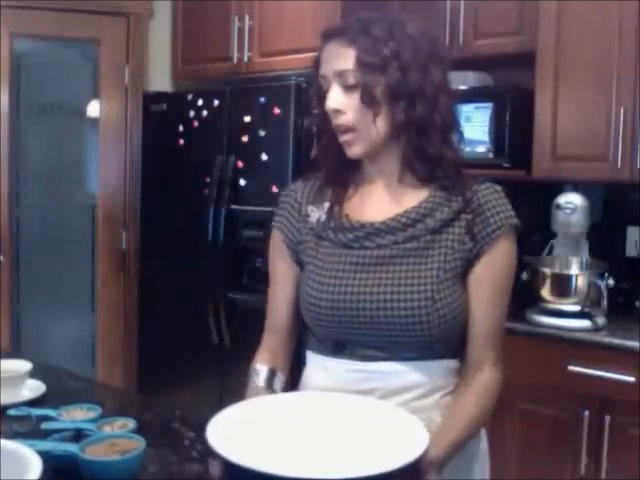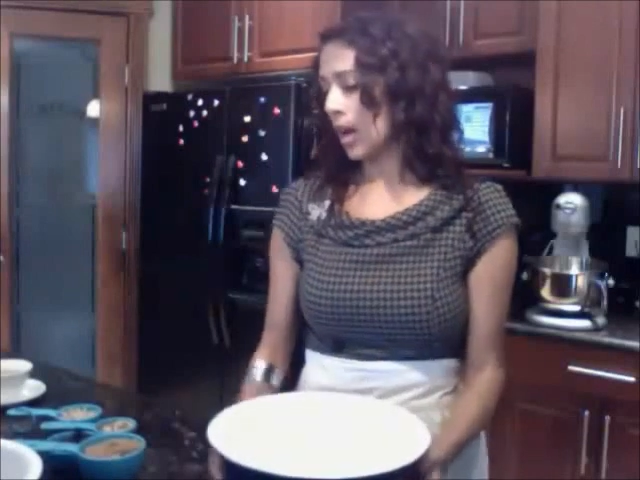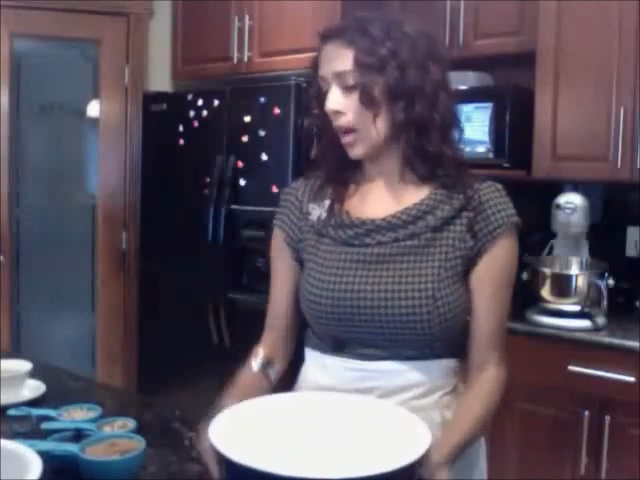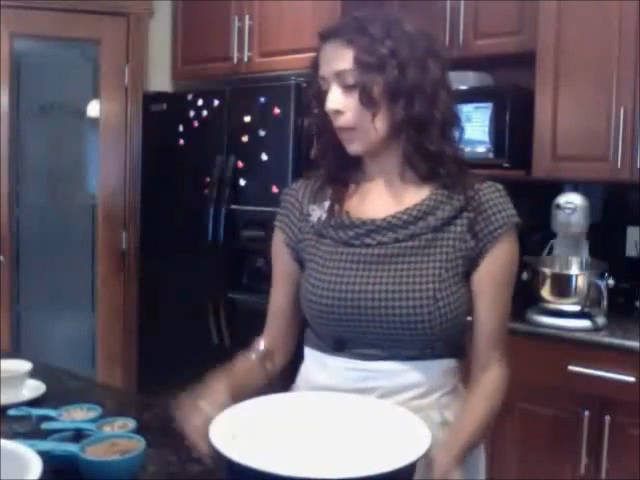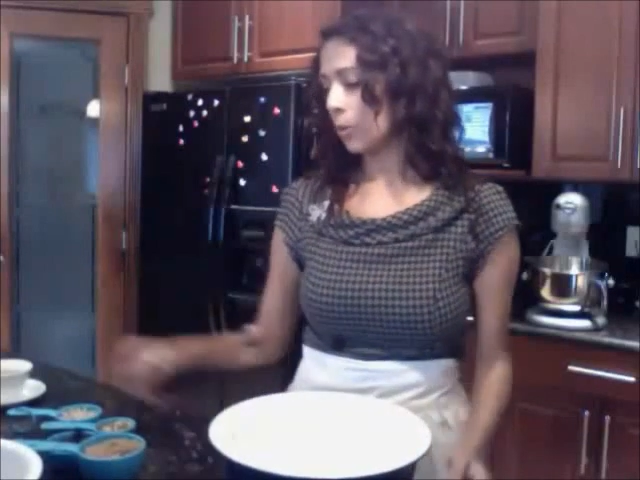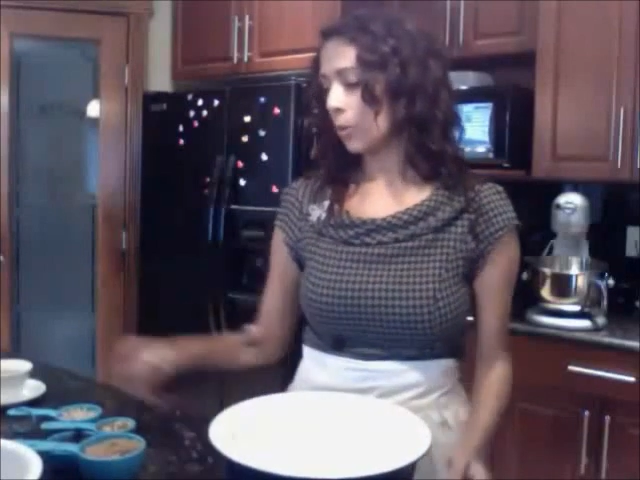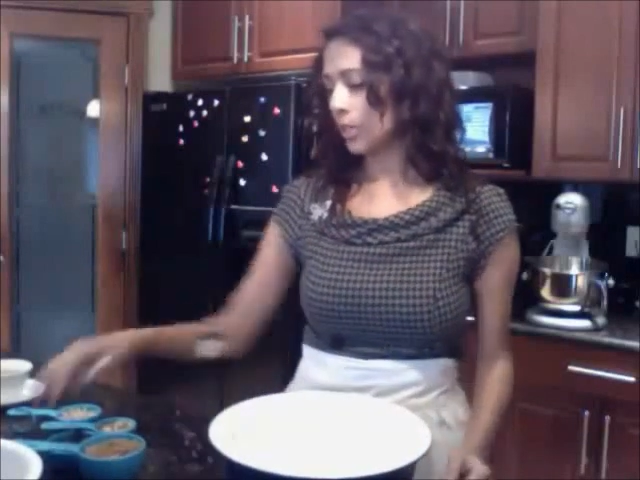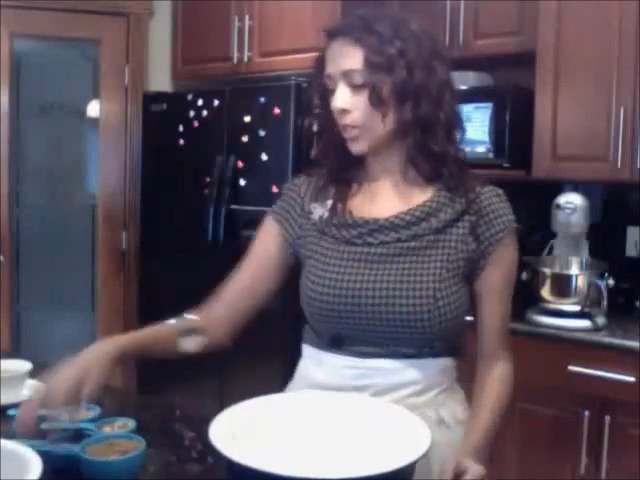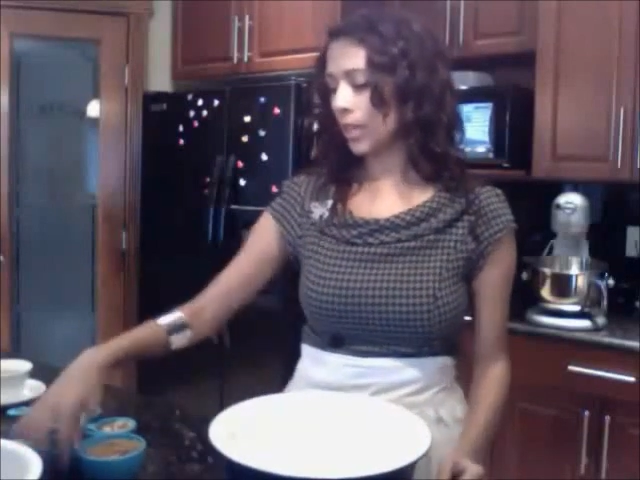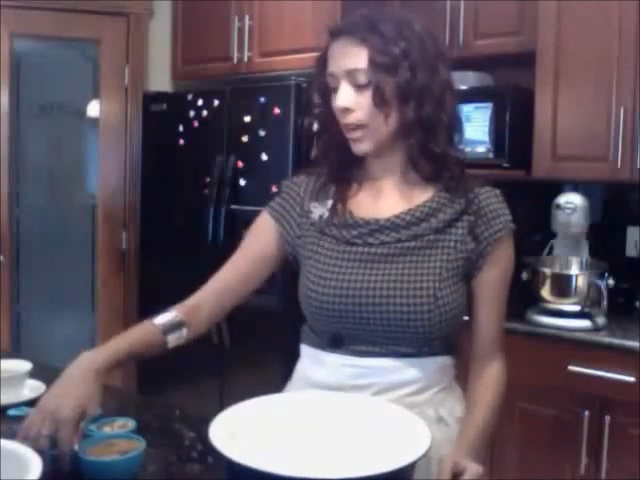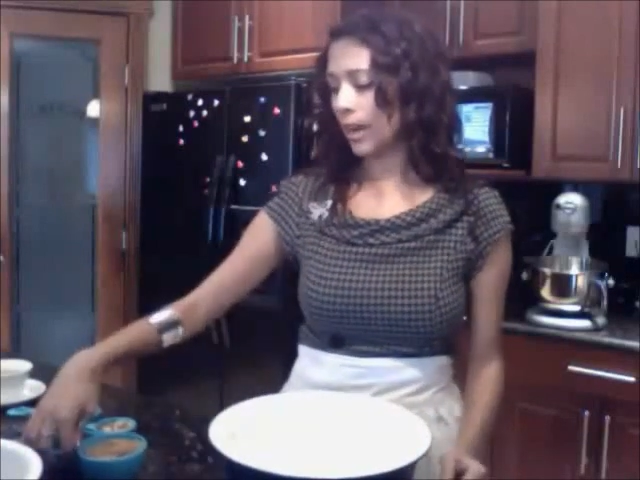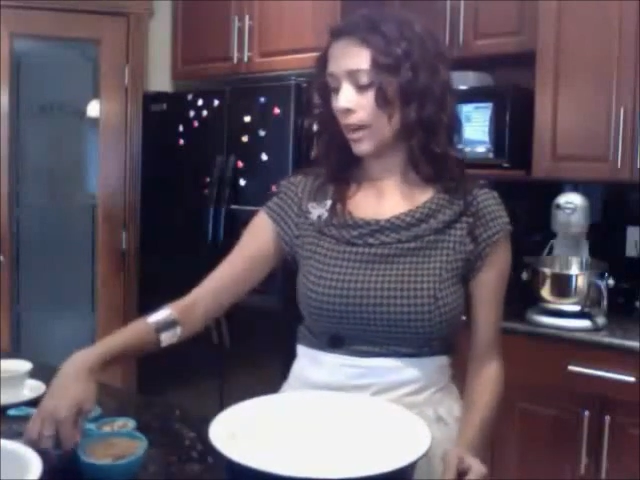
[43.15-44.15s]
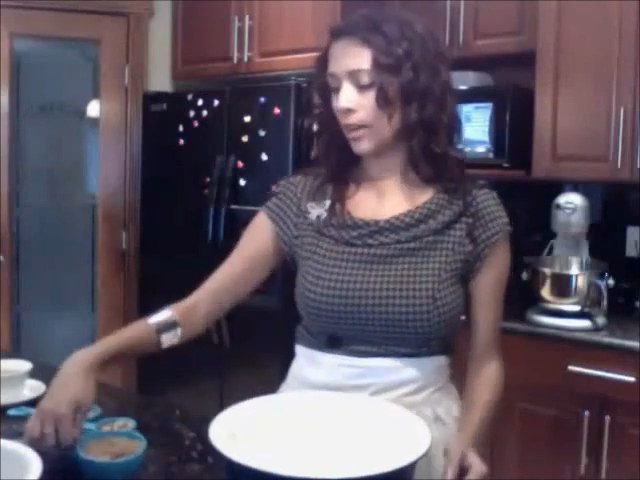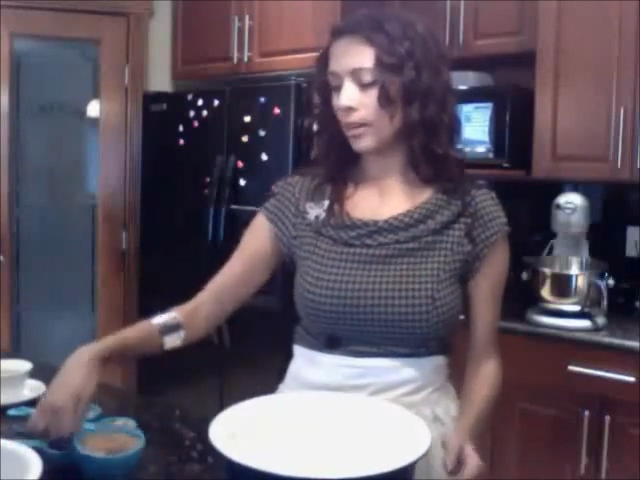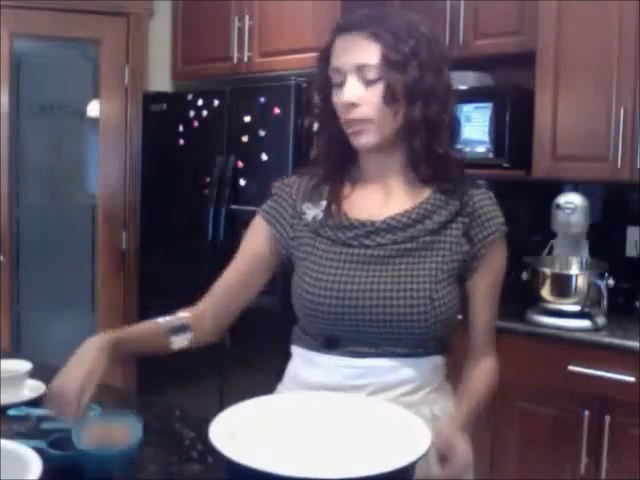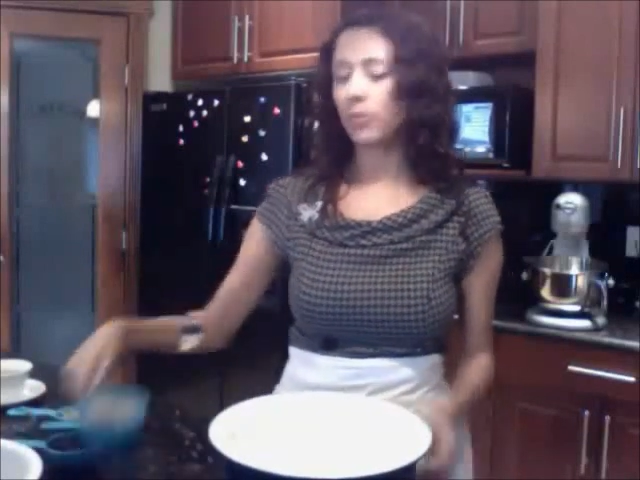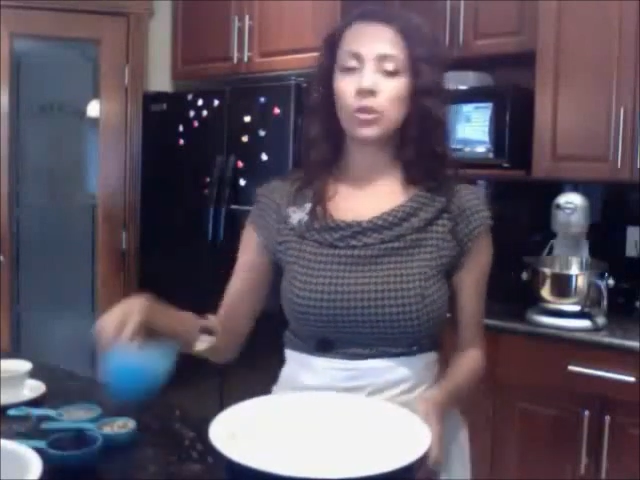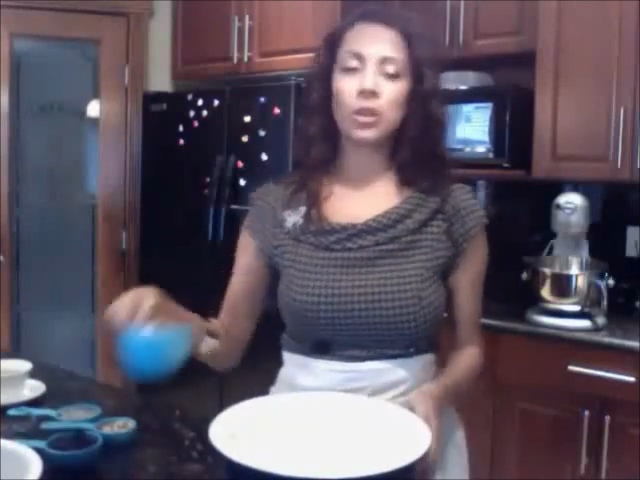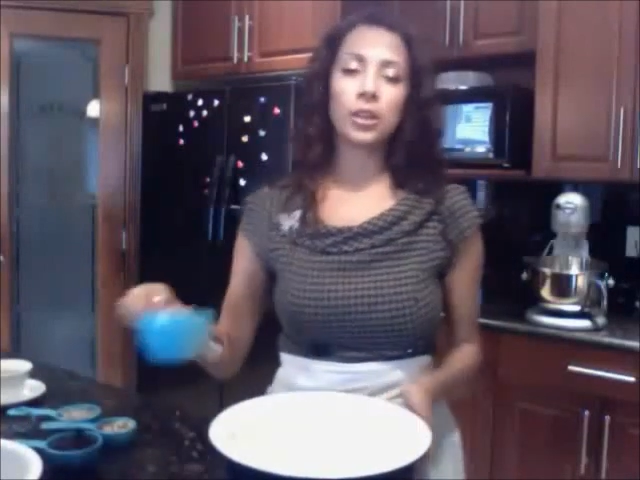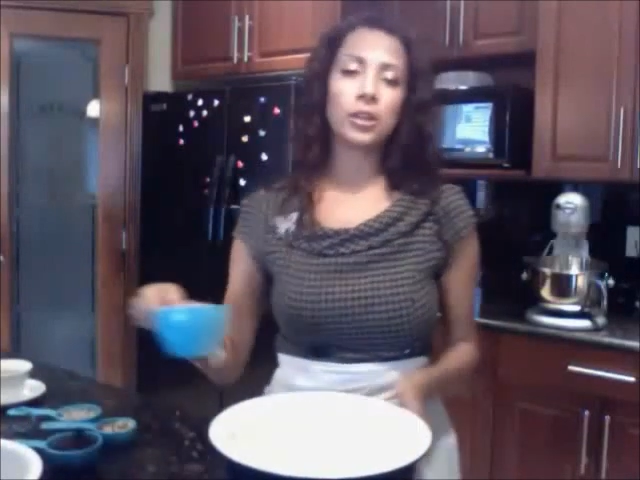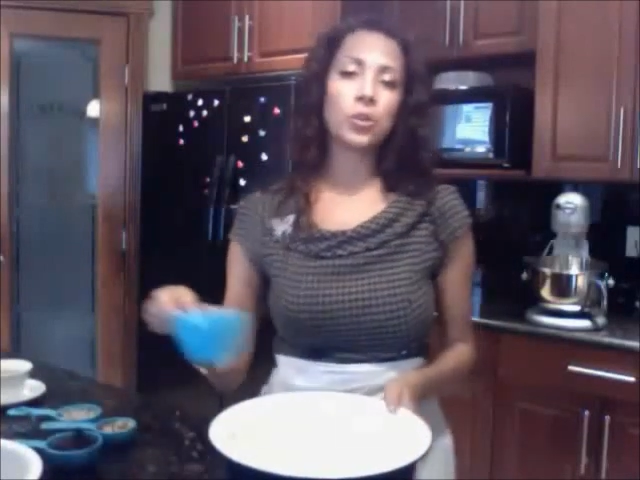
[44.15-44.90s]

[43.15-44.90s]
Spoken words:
I'm going to add, if you'd like,